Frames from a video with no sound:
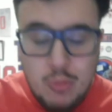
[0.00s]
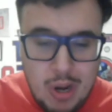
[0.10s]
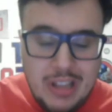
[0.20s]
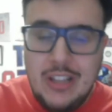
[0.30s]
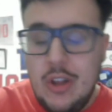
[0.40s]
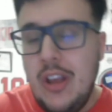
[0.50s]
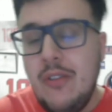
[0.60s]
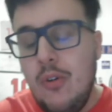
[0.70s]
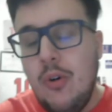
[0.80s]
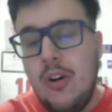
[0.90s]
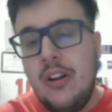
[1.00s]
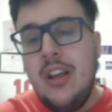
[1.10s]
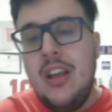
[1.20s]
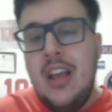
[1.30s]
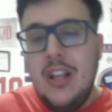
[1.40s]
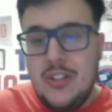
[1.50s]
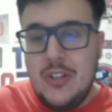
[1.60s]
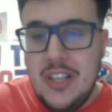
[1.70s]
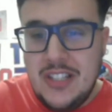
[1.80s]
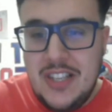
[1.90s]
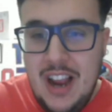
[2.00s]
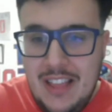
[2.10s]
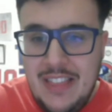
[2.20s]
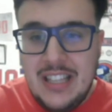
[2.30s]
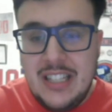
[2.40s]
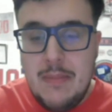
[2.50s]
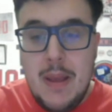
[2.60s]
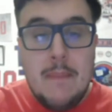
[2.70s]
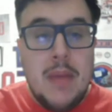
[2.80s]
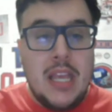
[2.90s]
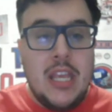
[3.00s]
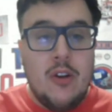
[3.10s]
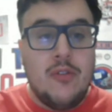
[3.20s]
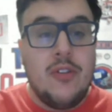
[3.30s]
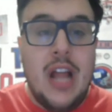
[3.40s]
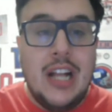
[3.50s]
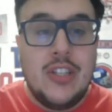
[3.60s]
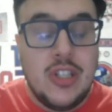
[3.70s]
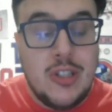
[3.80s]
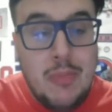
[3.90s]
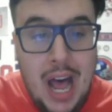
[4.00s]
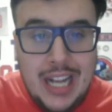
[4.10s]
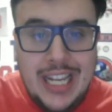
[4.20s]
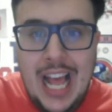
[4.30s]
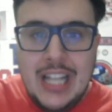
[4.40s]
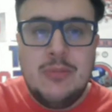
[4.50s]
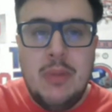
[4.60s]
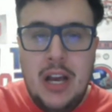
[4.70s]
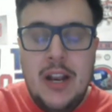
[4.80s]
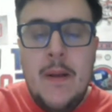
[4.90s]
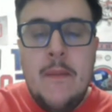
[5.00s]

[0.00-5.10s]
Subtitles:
Really looking forward to this year. I think it's going to be a big year for not just the podcast, but